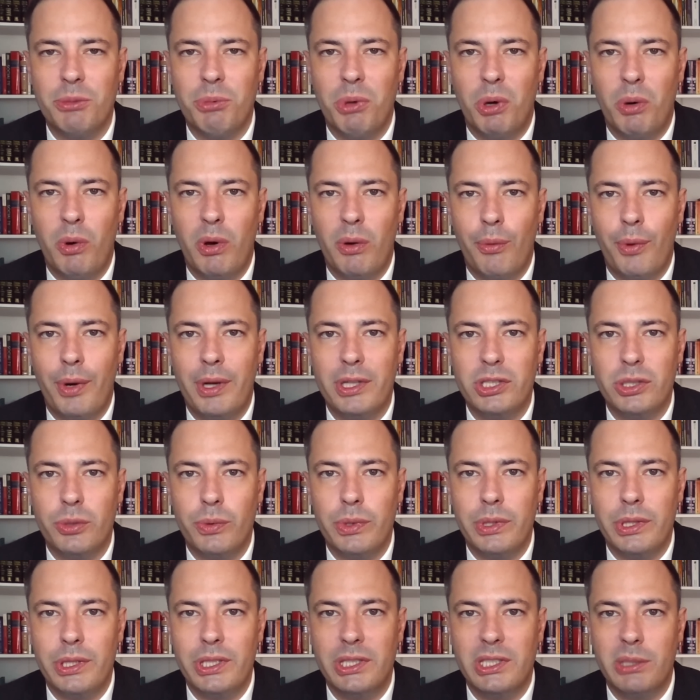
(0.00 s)
about what Russia
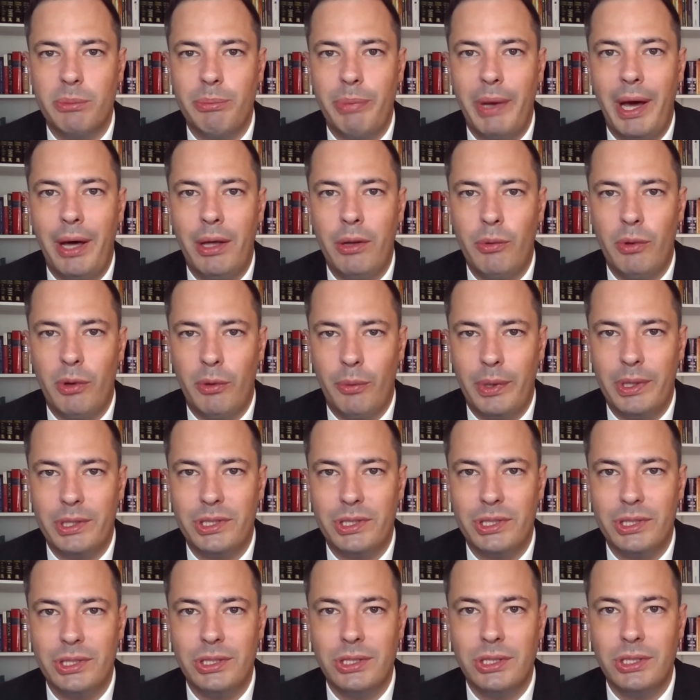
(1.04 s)
really is about and what
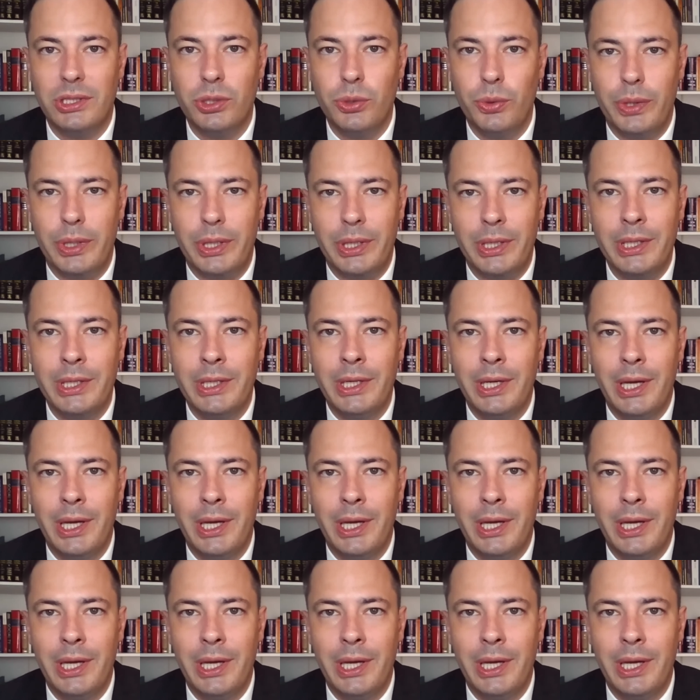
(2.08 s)
Russia is doing.